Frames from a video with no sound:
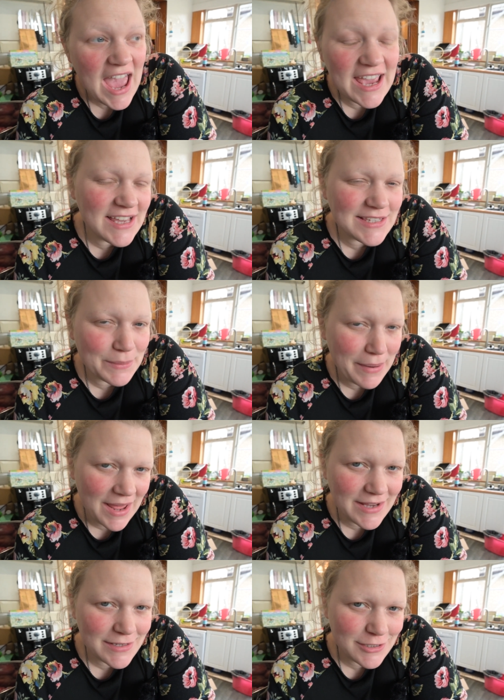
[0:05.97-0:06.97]
It is the
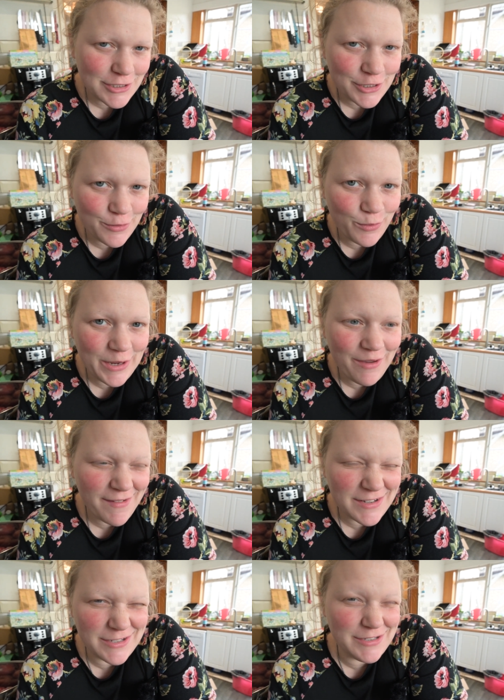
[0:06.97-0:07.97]
place that we
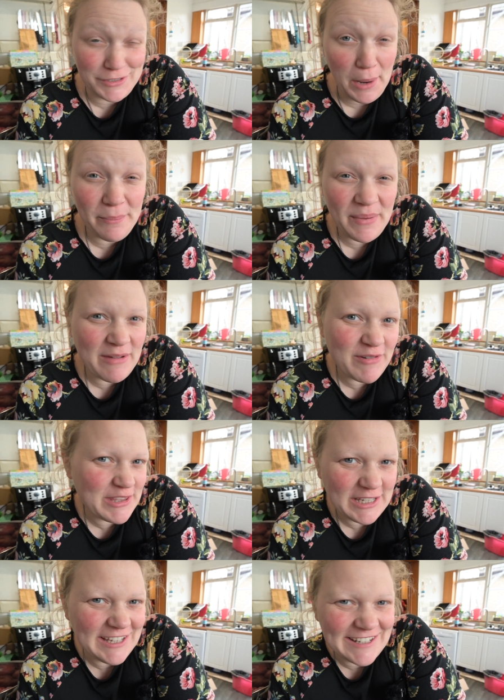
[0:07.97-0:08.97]
kind of just dump
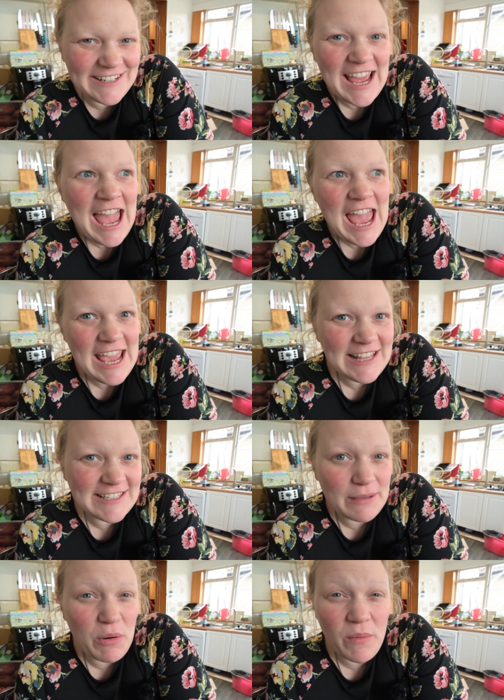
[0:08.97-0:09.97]
everything in the
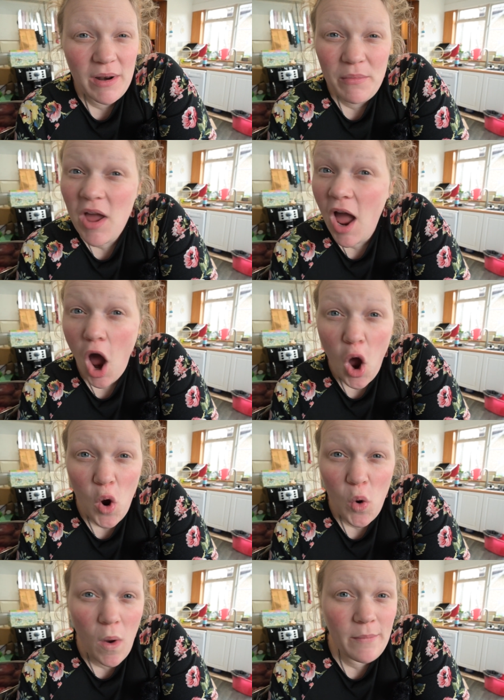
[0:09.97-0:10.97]
summer when I'm like,
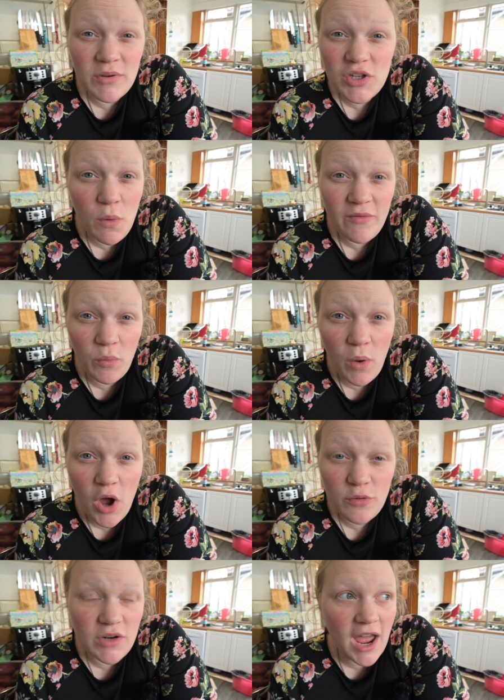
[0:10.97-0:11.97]
oh, I'm so
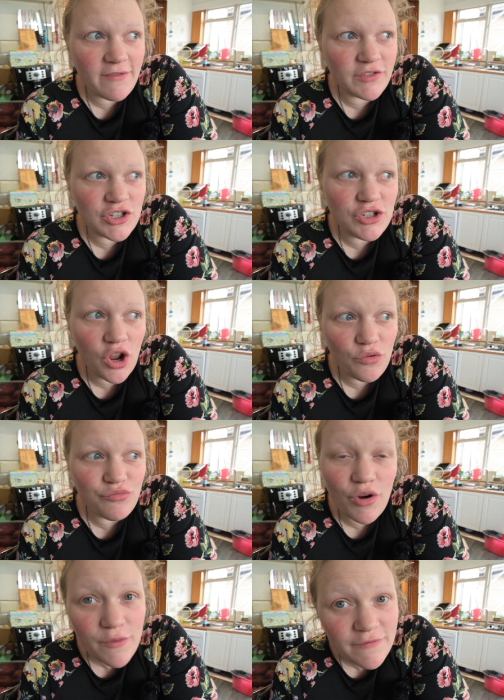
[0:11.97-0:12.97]
overwhelmed, I have just no
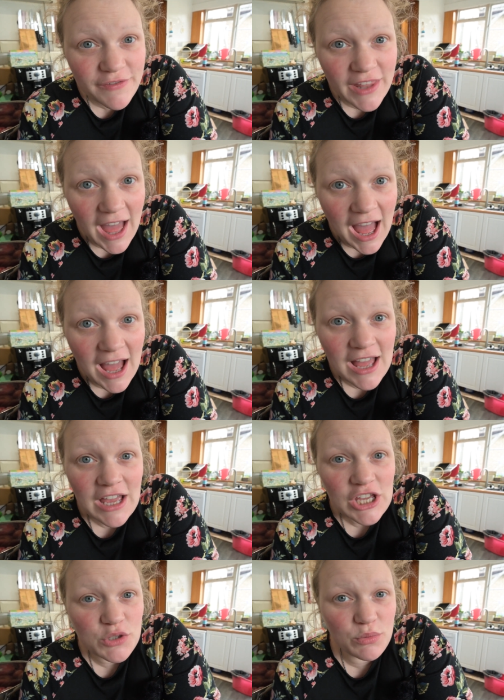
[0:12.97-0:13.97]
room for that.
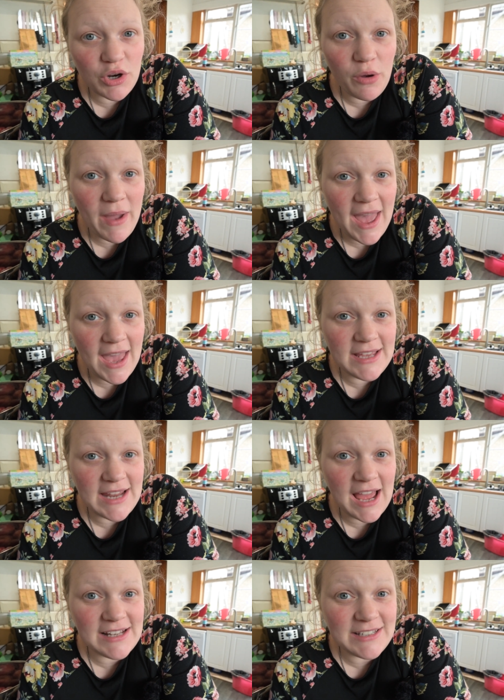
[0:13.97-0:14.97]
So I'm going to go ahead
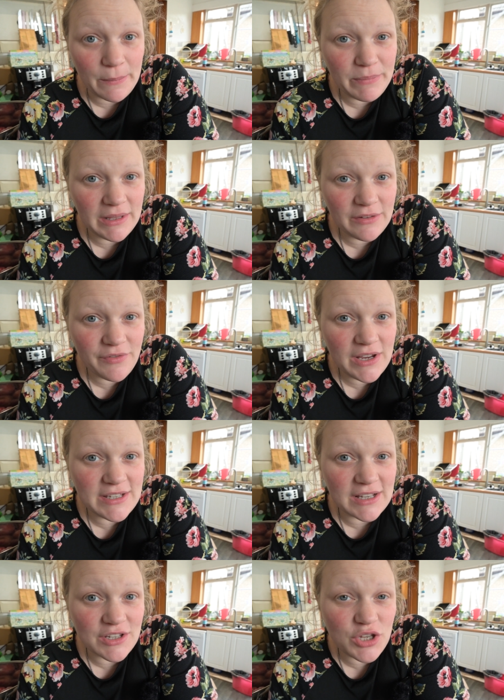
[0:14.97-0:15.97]
and dump it in the
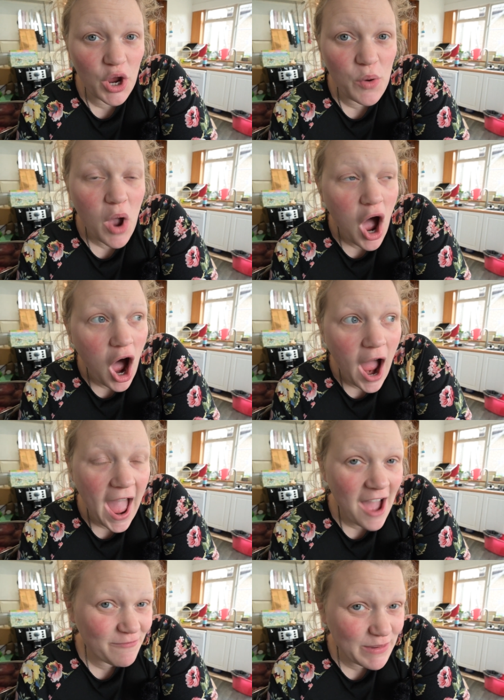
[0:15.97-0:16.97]
freezer. So I
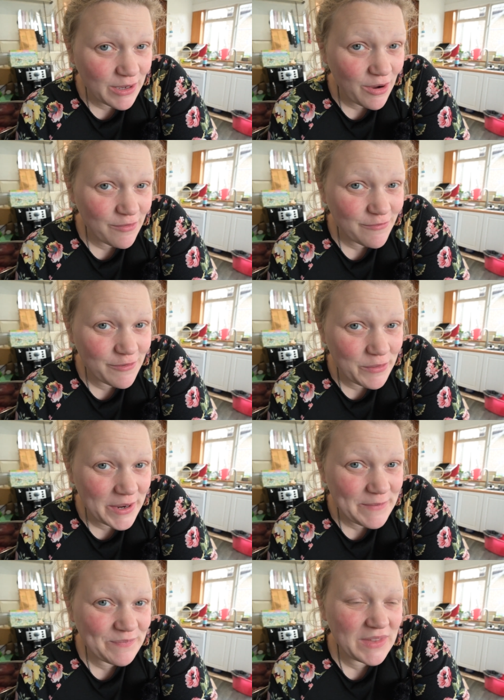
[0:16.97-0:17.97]
have been going through
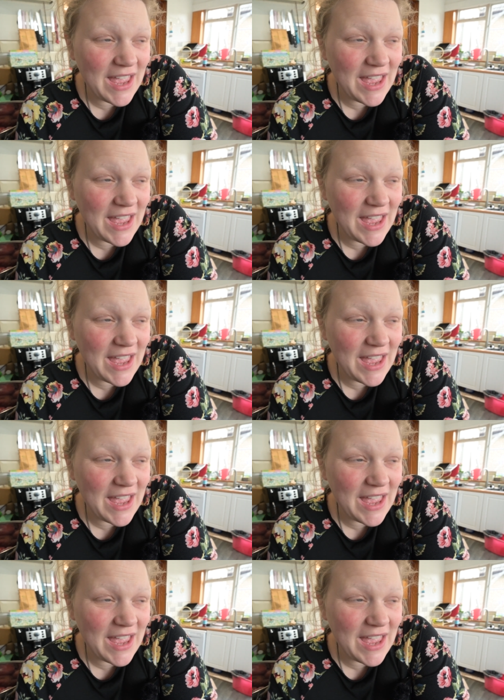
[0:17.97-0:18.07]
it.